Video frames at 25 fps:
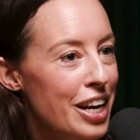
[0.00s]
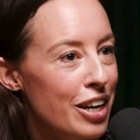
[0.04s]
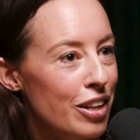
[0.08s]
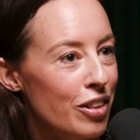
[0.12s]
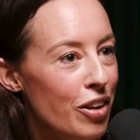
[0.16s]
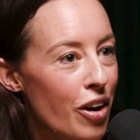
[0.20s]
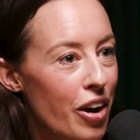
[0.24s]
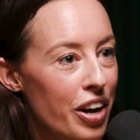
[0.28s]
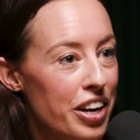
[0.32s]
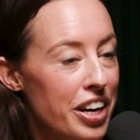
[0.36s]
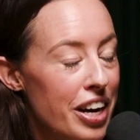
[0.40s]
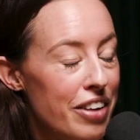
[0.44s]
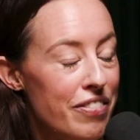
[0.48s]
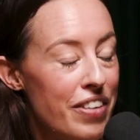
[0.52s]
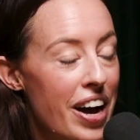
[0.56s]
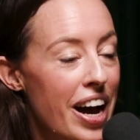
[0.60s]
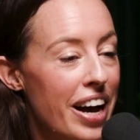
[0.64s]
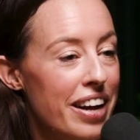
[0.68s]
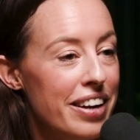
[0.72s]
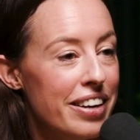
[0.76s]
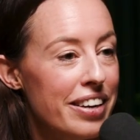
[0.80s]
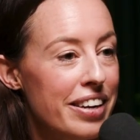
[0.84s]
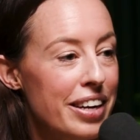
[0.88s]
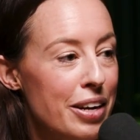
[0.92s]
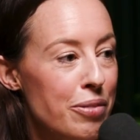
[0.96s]
a lot
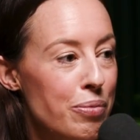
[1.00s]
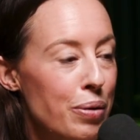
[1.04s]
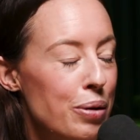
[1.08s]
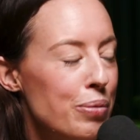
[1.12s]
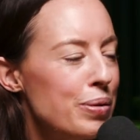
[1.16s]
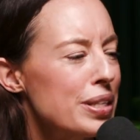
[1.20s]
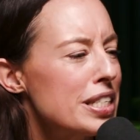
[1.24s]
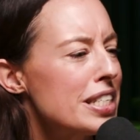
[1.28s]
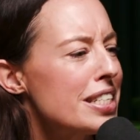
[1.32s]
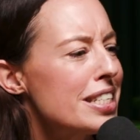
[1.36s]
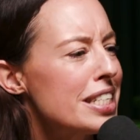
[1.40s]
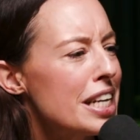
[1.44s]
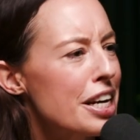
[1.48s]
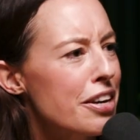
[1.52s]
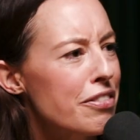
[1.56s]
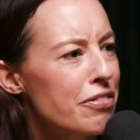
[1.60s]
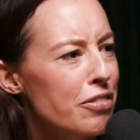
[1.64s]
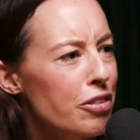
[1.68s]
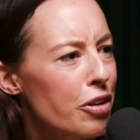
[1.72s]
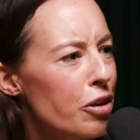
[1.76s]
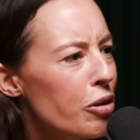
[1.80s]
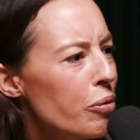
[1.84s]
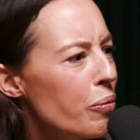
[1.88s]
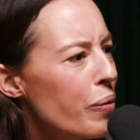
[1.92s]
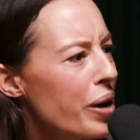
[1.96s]
and we were sick
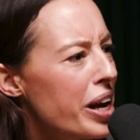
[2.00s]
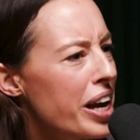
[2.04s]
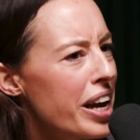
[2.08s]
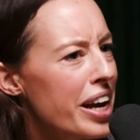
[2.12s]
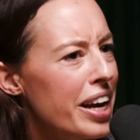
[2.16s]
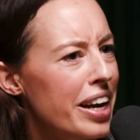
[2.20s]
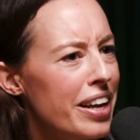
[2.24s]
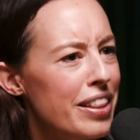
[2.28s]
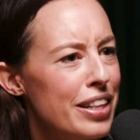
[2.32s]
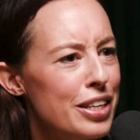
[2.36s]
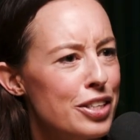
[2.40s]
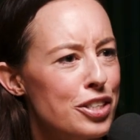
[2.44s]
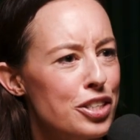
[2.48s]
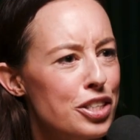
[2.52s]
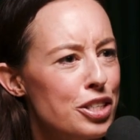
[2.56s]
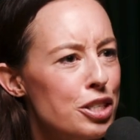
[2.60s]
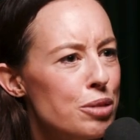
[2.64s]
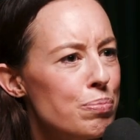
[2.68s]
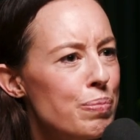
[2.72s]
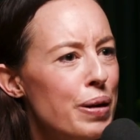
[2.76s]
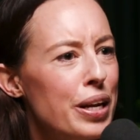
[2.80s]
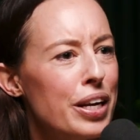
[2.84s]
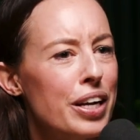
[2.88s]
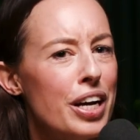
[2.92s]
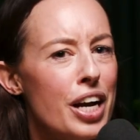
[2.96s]
for a week and there's just
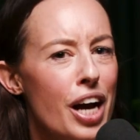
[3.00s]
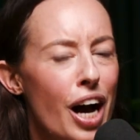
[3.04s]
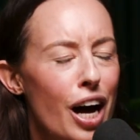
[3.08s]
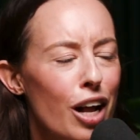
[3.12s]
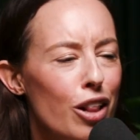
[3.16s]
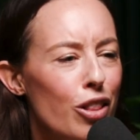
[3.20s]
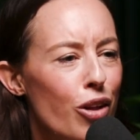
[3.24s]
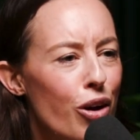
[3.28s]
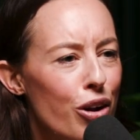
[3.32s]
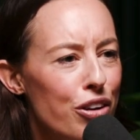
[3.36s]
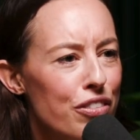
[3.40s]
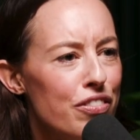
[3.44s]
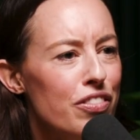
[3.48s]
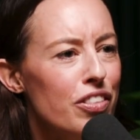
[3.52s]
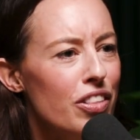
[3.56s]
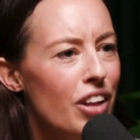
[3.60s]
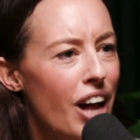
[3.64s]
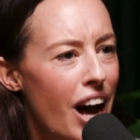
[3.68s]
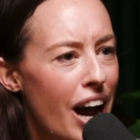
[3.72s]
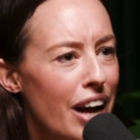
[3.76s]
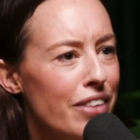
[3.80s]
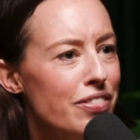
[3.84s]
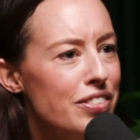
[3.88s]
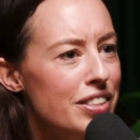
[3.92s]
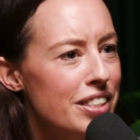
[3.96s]
been a lot of
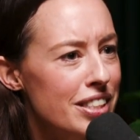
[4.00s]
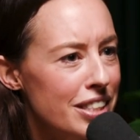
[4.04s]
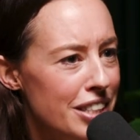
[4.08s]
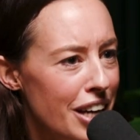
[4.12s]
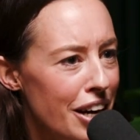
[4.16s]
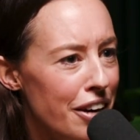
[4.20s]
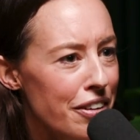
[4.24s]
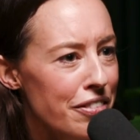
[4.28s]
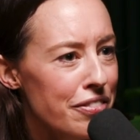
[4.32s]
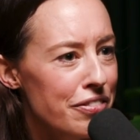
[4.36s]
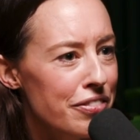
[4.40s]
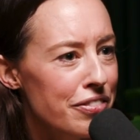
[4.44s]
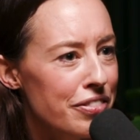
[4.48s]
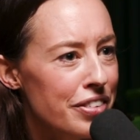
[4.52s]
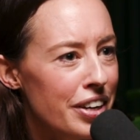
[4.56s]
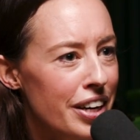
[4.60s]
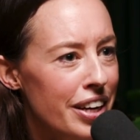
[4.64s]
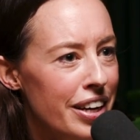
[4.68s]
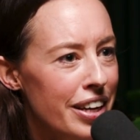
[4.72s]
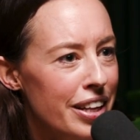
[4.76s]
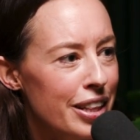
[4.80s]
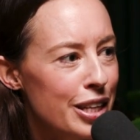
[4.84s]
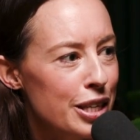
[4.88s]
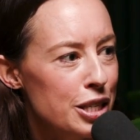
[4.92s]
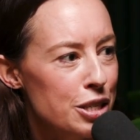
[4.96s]
life stuff
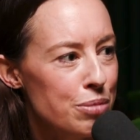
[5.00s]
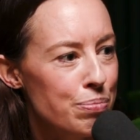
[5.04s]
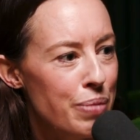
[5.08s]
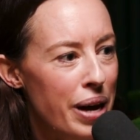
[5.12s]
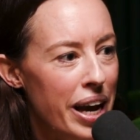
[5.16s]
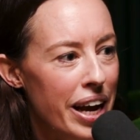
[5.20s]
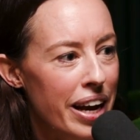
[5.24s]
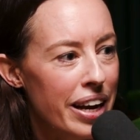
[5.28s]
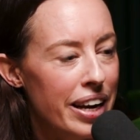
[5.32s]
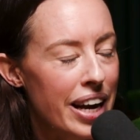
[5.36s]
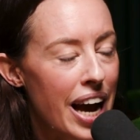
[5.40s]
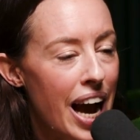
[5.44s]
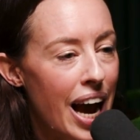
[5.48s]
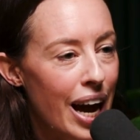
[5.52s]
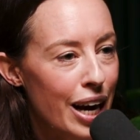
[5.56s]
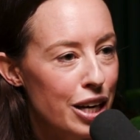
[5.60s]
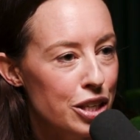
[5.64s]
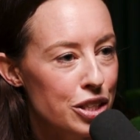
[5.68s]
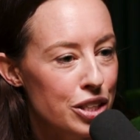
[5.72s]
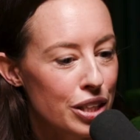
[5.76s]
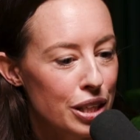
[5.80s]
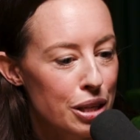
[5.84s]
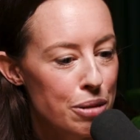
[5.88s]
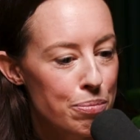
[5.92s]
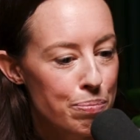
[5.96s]
that's made
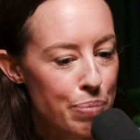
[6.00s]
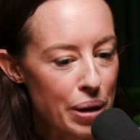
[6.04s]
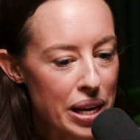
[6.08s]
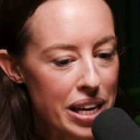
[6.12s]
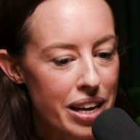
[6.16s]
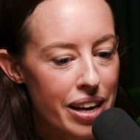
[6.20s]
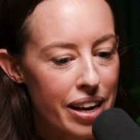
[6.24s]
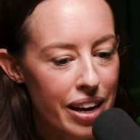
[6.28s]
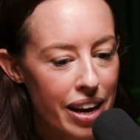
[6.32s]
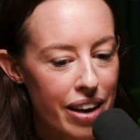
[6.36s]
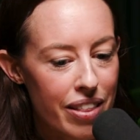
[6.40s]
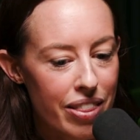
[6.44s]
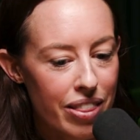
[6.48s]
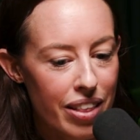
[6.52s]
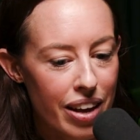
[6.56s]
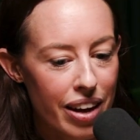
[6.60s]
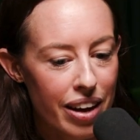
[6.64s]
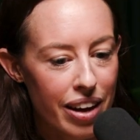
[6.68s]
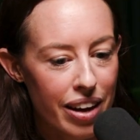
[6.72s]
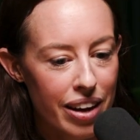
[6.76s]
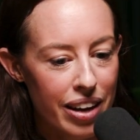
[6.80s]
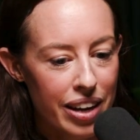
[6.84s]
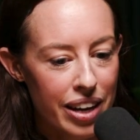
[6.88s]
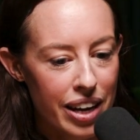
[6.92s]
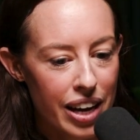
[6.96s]
actually being in
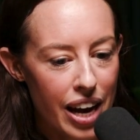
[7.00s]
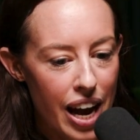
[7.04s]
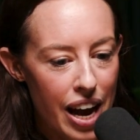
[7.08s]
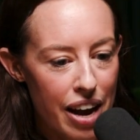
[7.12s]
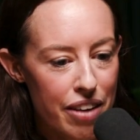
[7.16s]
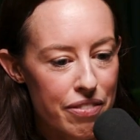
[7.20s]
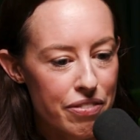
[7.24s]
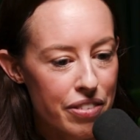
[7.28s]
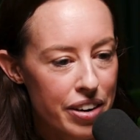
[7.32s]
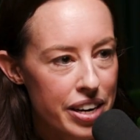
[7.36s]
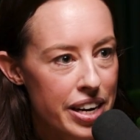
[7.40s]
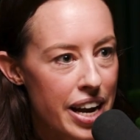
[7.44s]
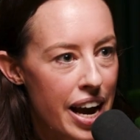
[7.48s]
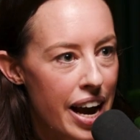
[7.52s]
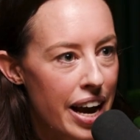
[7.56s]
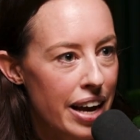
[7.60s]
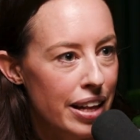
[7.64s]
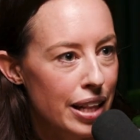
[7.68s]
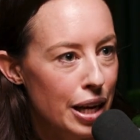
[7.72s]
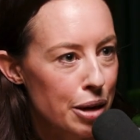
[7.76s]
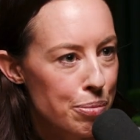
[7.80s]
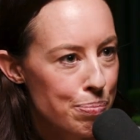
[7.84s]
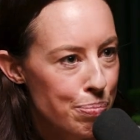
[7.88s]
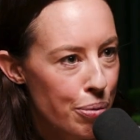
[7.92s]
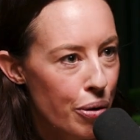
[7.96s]
the everyday
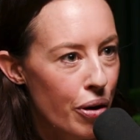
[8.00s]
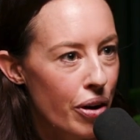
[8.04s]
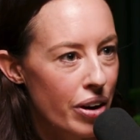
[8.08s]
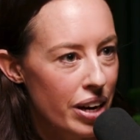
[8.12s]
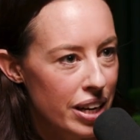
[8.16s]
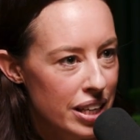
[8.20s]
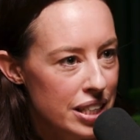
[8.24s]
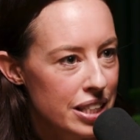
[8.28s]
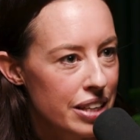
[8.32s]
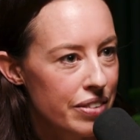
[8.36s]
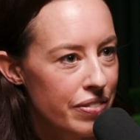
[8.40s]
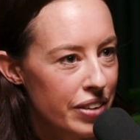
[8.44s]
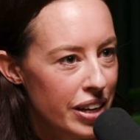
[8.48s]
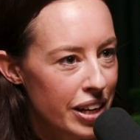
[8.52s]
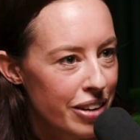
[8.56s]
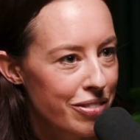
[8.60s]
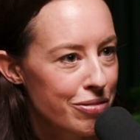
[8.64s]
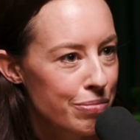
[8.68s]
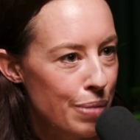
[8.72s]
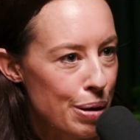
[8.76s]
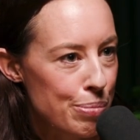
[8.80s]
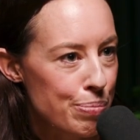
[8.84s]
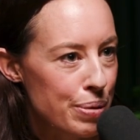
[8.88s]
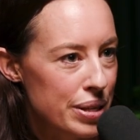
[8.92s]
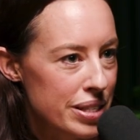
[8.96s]
like productivity of
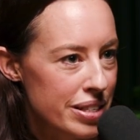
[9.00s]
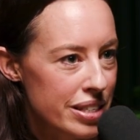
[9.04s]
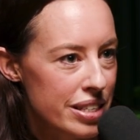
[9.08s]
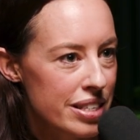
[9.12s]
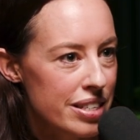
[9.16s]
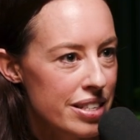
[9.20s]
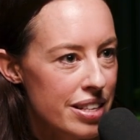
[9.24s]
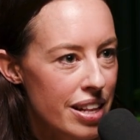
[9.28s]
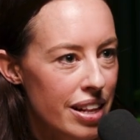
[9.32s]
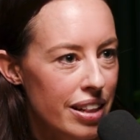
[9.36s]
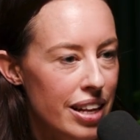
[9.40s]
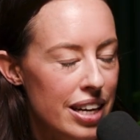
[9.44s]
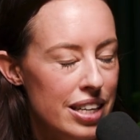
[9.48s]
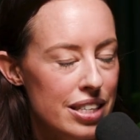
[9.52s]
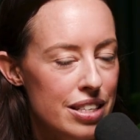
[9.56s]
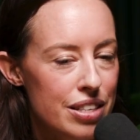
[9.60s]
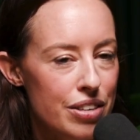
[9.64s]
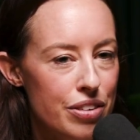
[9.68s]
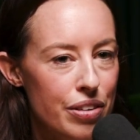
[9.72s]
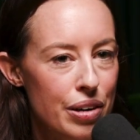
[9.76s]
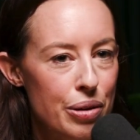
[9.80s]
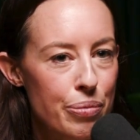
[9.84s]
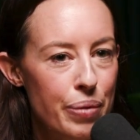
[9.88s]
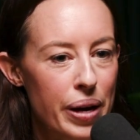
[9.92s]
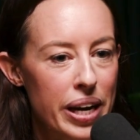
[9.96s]
my business the last
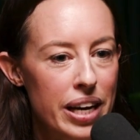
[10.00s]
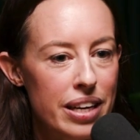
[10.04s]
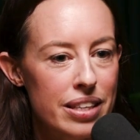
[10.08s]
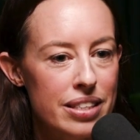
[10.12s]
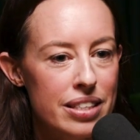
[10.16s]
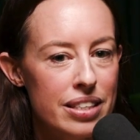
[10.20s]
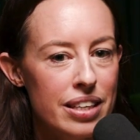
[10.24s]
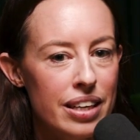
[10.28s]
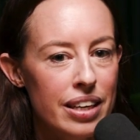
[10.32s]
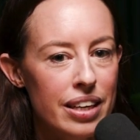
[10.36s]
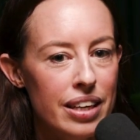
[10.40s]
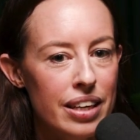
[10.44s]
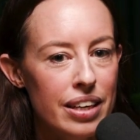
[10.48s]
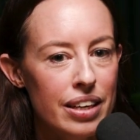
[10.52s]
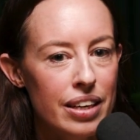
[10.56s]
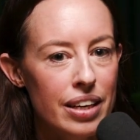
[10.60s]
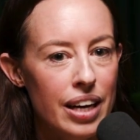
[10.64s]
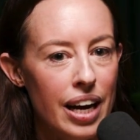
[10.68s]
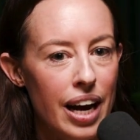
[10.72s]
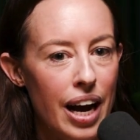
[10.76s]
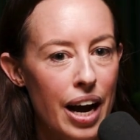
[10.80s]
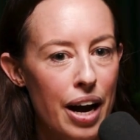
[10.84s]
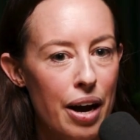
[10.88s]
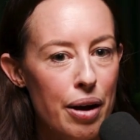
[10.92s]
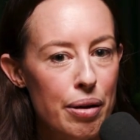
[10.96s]
3 weeks
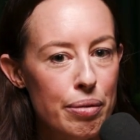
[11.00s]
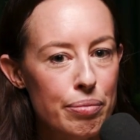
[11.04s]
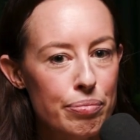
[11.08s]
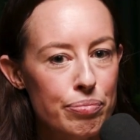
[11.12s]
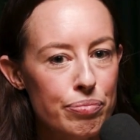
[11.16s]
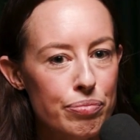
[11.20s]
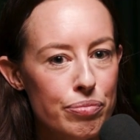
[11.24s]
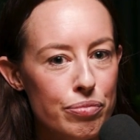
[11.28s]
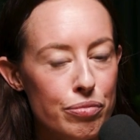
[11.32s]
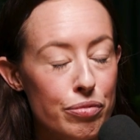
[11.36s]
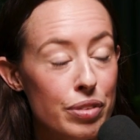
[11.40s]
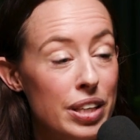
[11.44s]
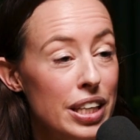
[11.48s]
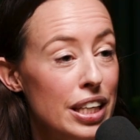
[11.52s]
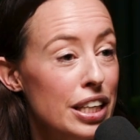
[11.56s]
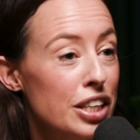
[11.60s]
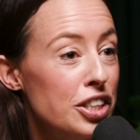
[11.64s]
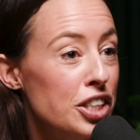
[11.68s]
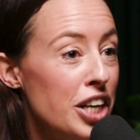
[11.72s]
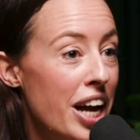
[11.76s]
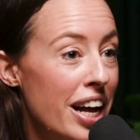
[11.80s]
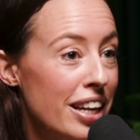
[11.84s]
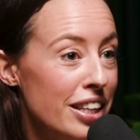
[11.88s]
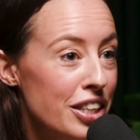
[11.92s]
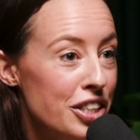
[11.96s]
really
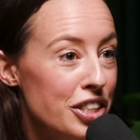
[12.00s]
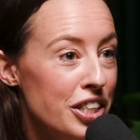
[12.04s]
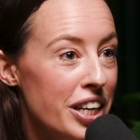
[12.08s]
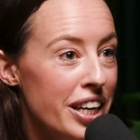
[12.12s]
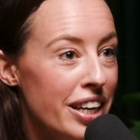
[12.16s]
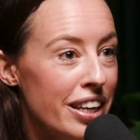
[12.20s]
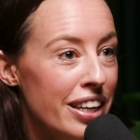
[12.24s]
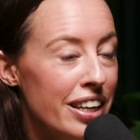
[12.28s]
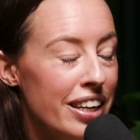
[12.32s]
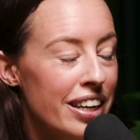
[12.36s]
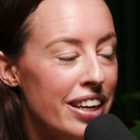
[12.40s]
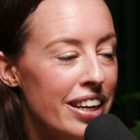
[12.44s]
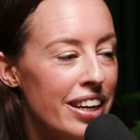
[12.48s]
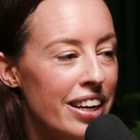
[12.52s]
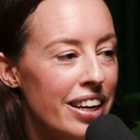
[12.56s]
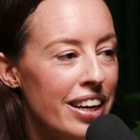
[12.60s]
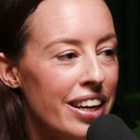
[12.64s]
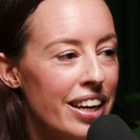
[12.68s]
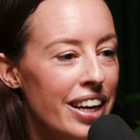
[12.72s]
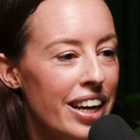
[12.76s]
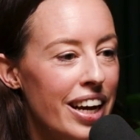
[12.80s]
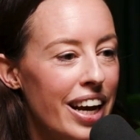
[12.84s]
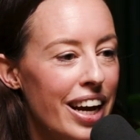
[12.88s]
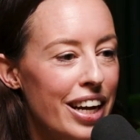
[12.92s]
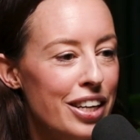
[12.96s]
challenging.
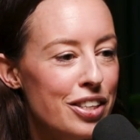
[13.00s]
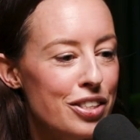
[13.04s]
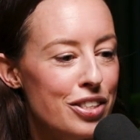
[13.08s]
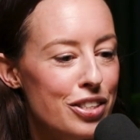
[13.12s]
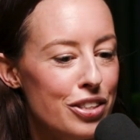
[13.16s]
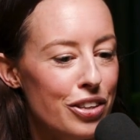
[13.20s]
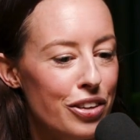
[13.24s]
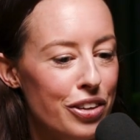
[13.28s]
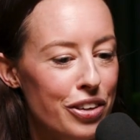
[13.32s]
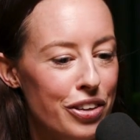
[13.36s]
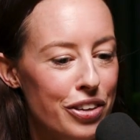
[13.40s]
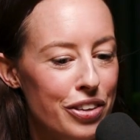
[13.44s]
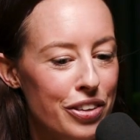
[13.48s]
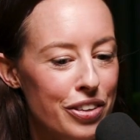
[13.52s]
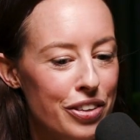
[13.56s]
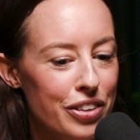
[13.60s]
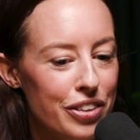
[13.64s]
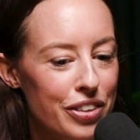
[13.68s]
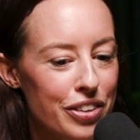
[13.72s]
And so